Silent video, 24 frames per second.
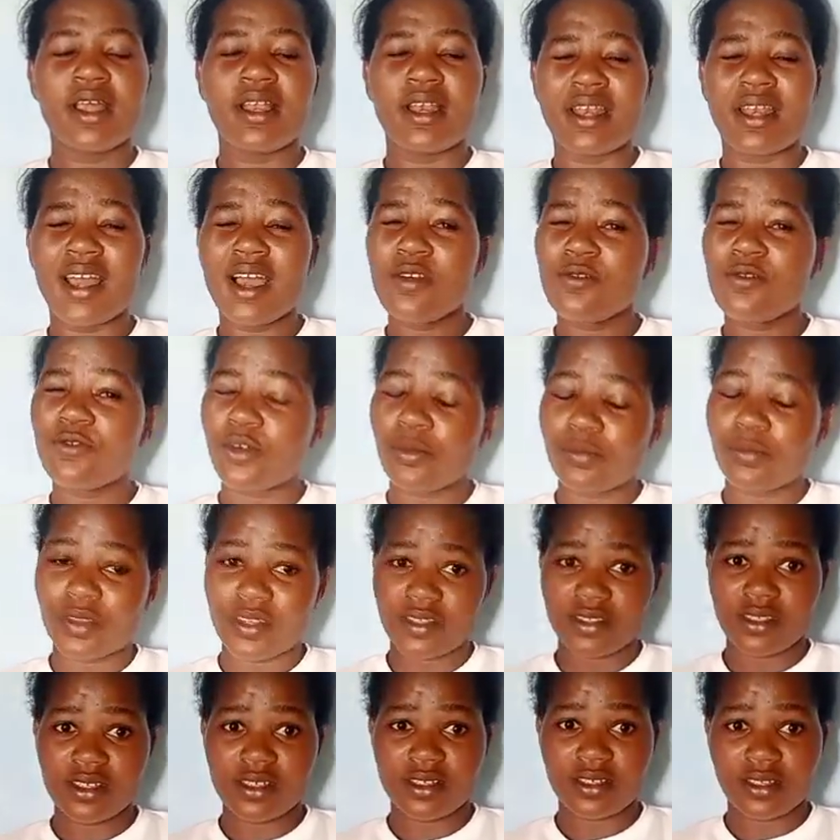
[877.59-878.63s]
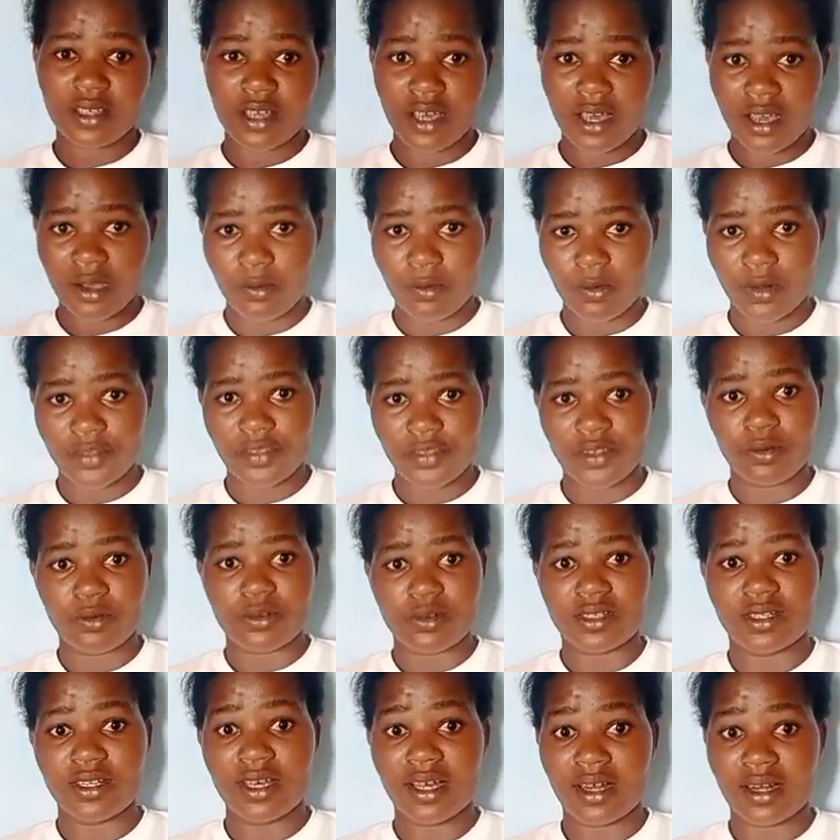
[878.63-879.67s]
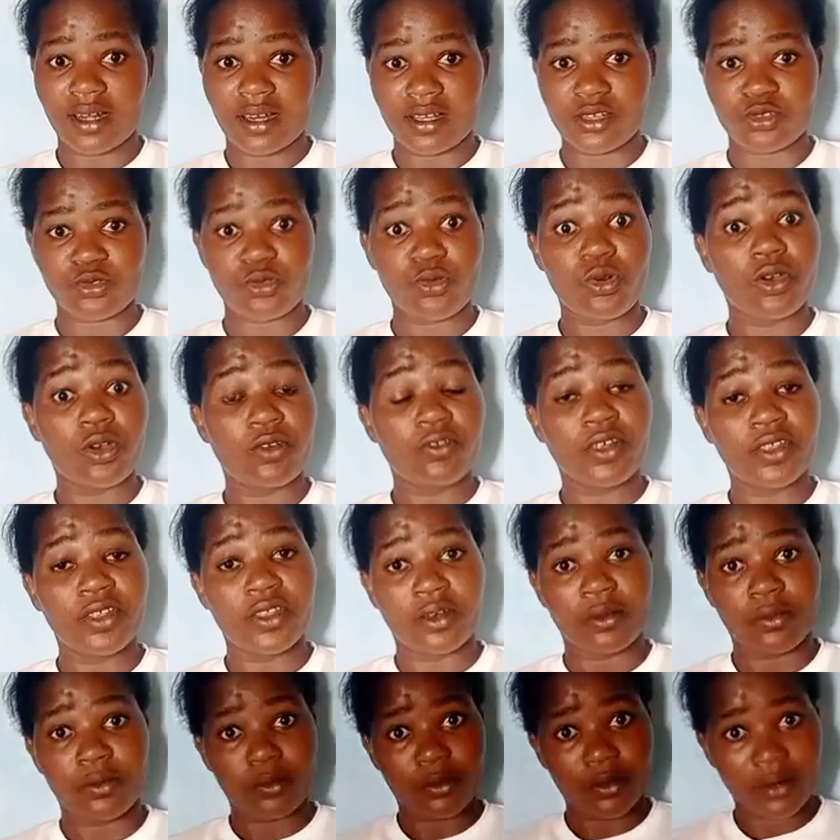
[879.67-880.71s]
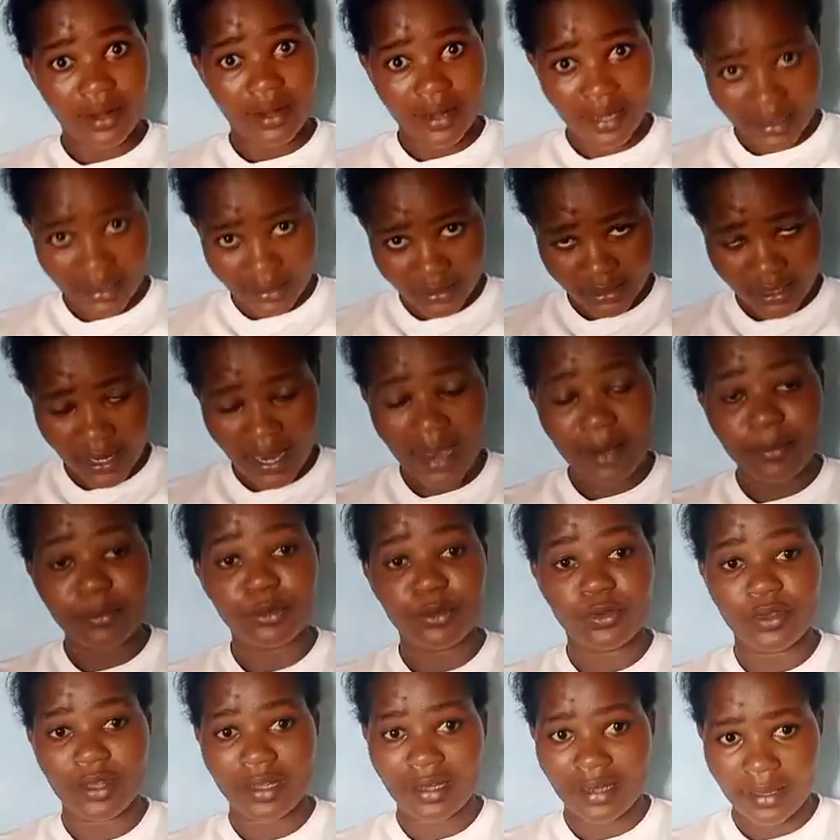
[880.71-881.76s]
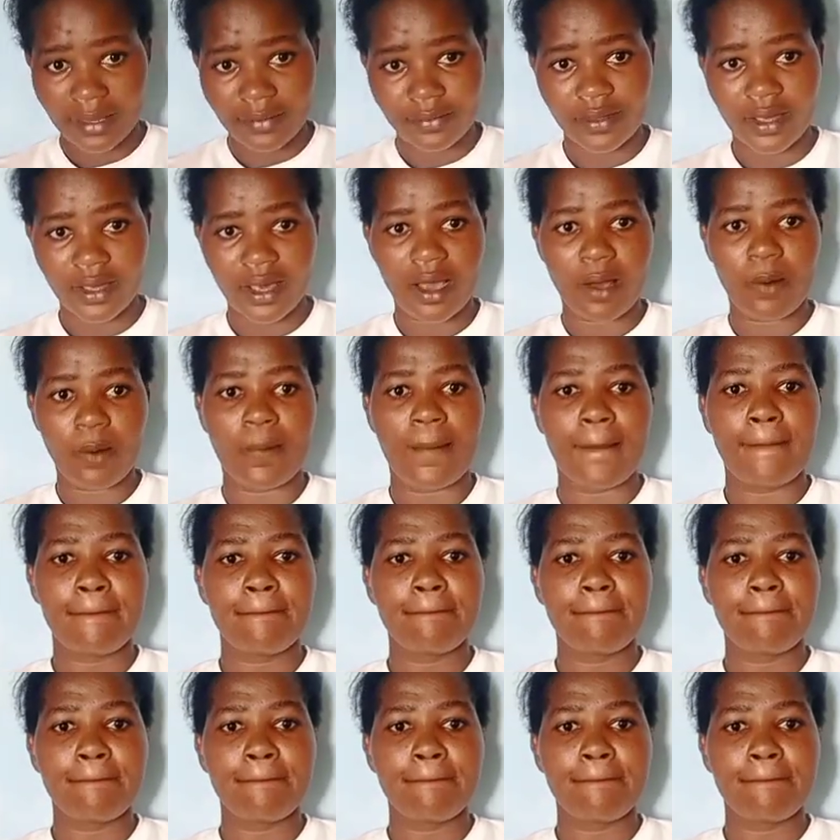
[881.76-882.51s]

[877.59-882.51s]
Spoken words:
Now from the 6th hour, there was darkness all over the land up to the 9th hour.